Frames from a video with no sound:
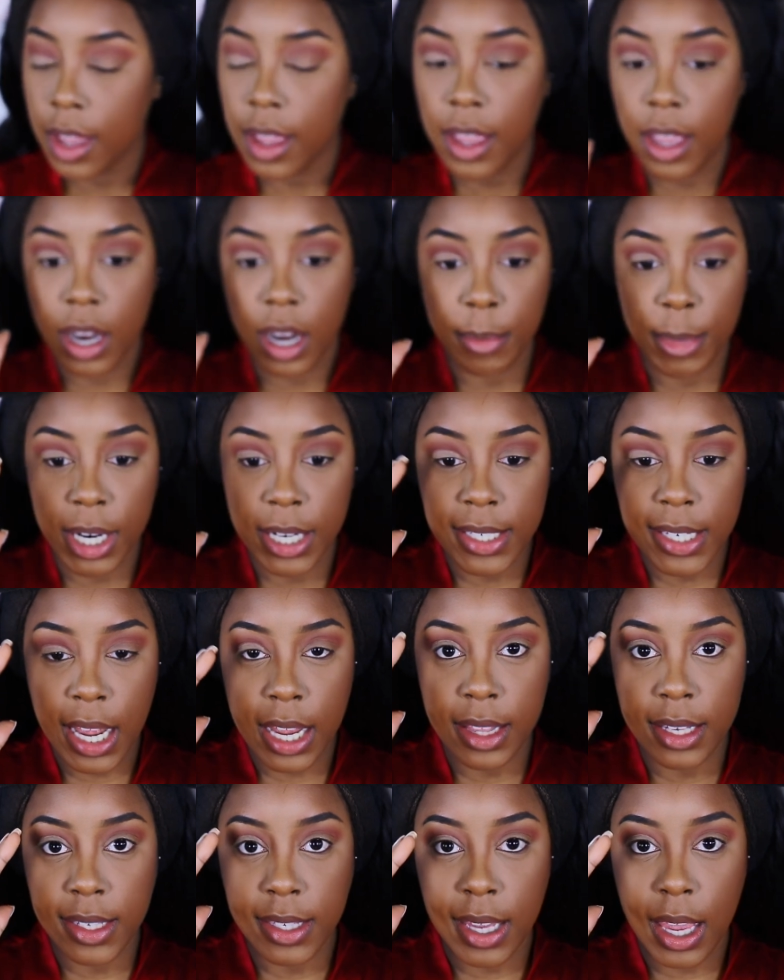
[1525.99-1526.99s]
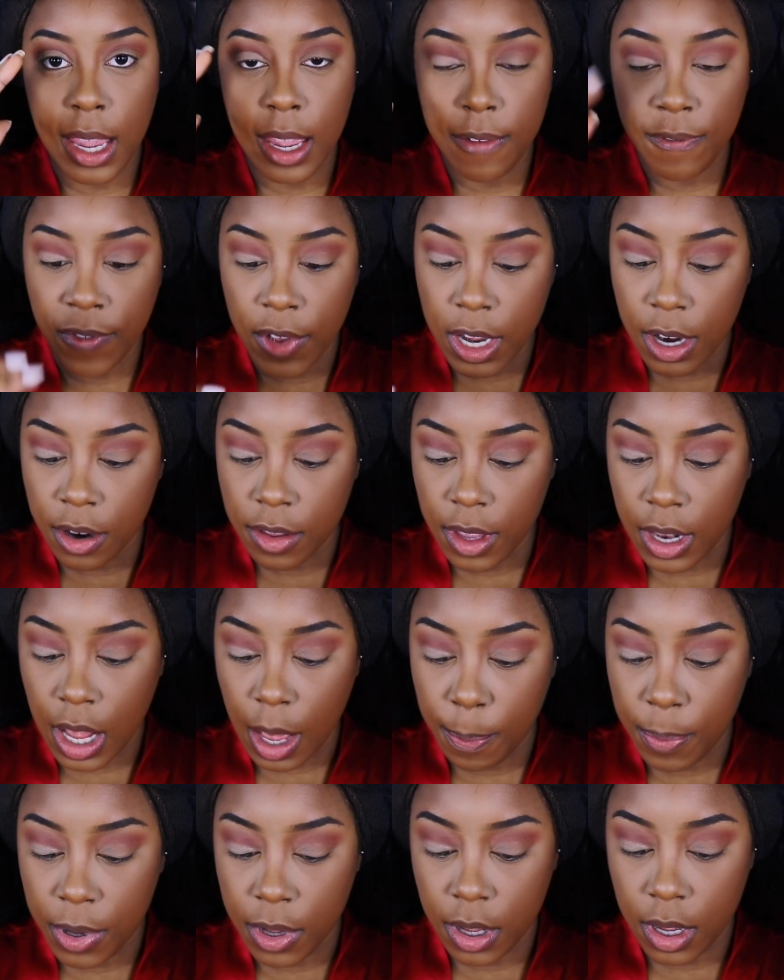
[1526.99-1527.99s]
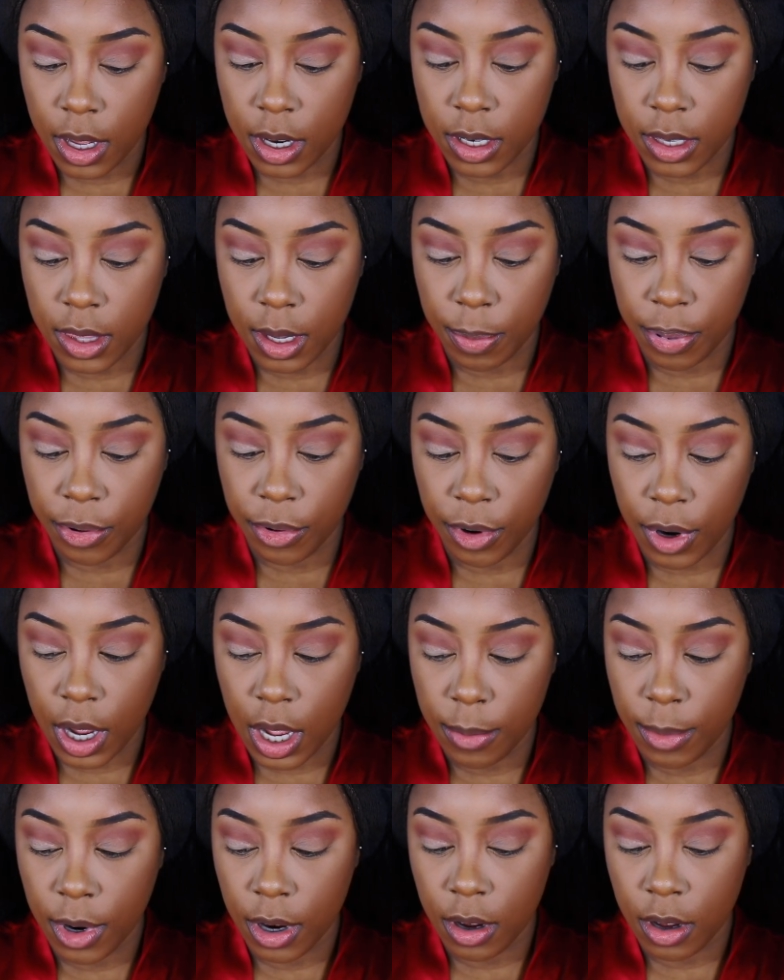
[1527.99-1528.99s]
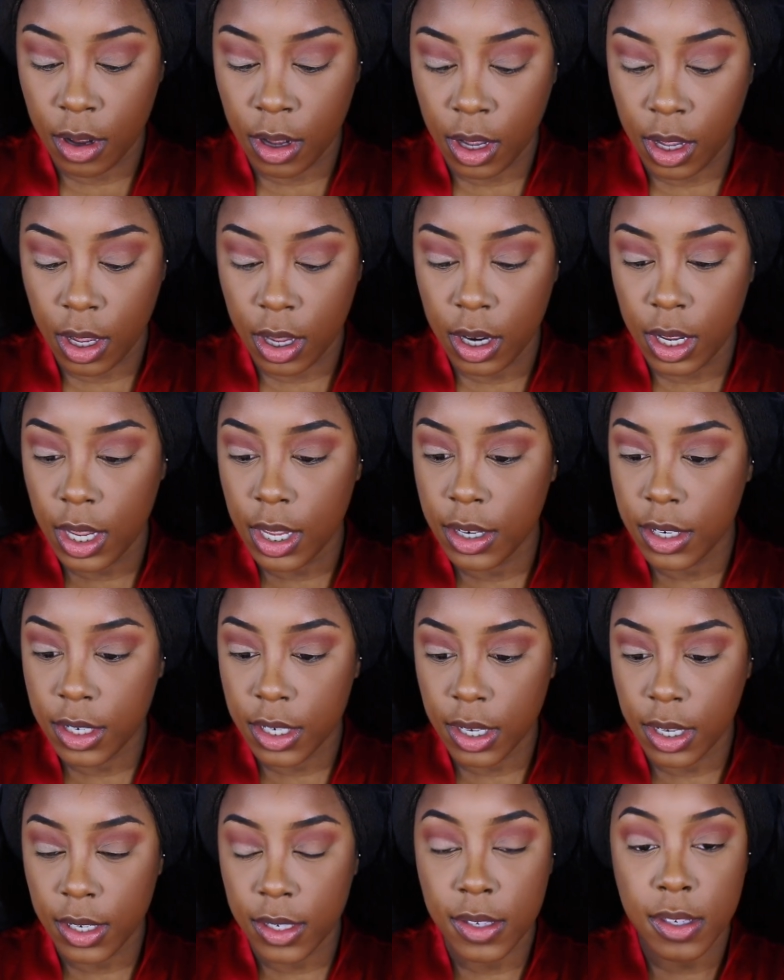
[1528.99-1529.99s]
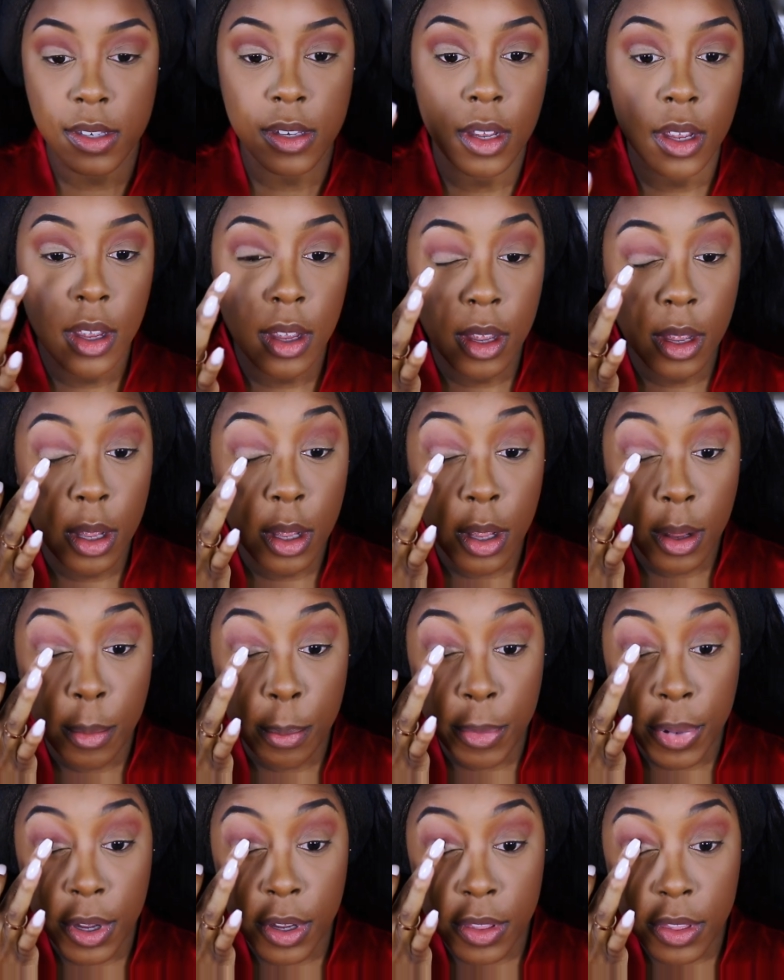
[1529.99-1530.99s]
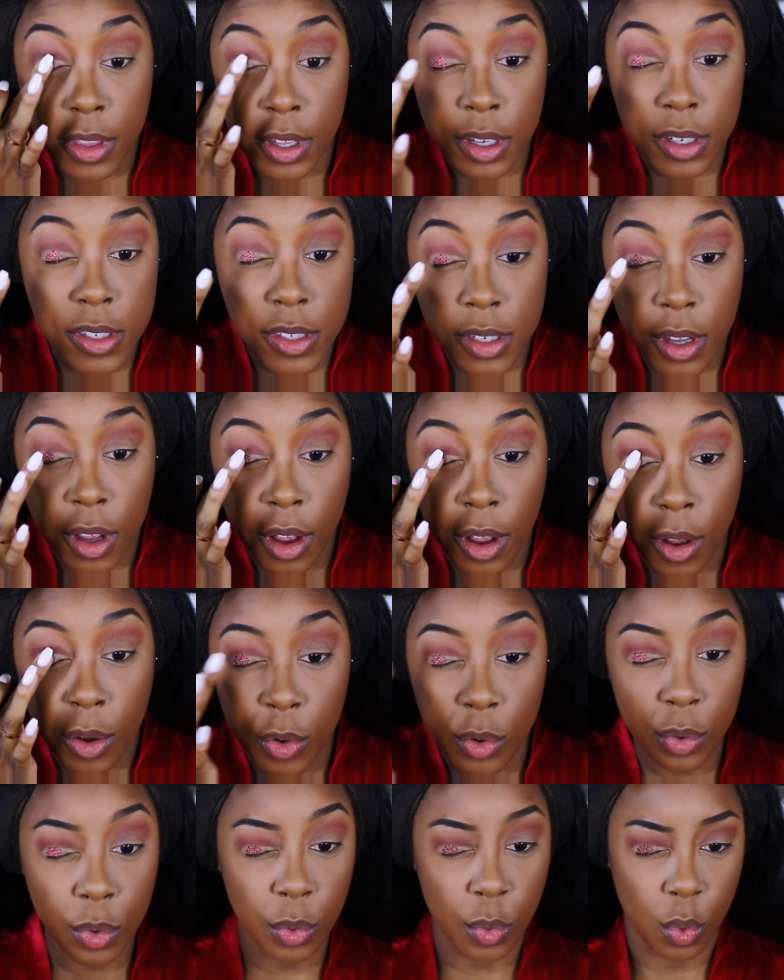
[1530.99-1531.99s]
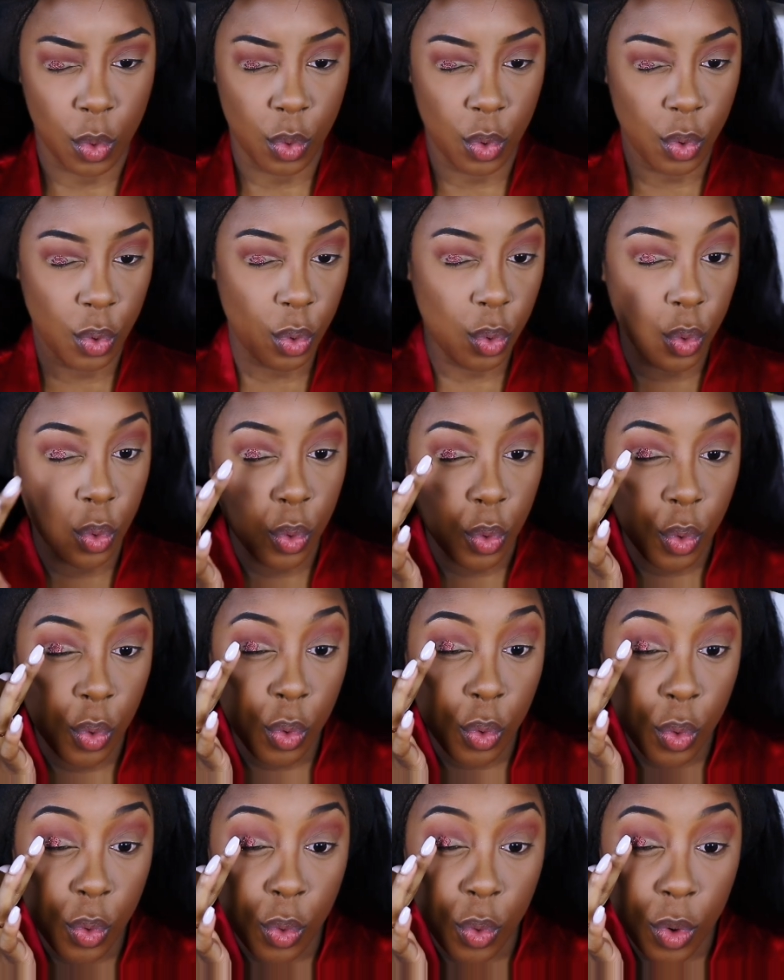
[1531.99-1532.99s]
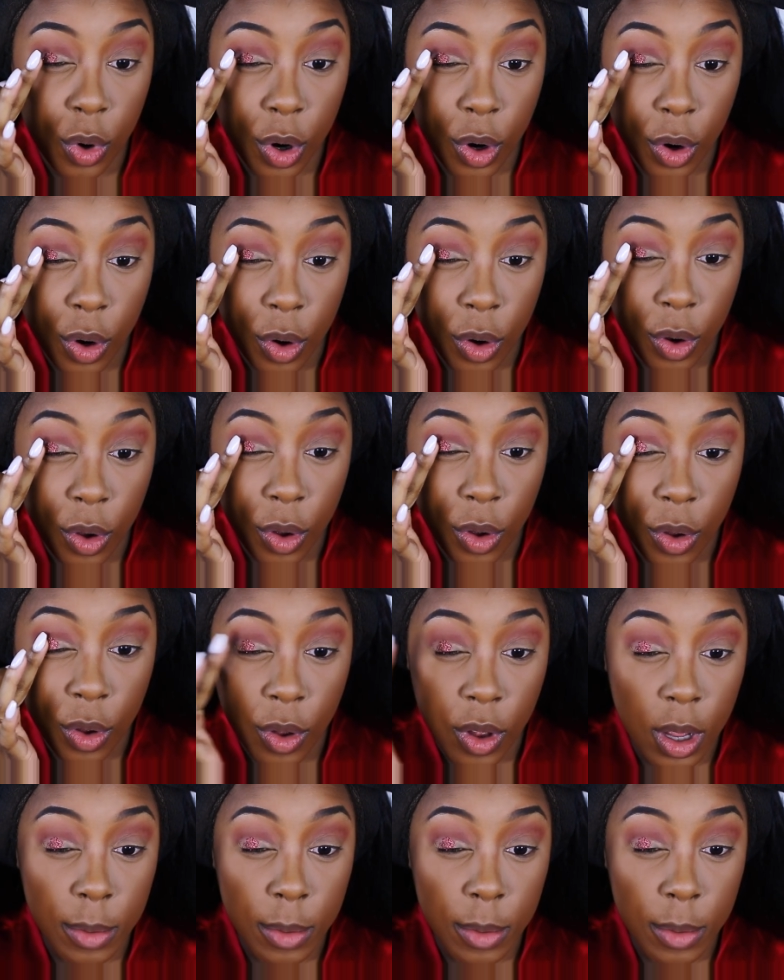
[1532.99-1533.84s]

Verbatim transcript: And I'm gonna take the same finger that I put the primer on and just put this, oh, ooh, ooh, girl.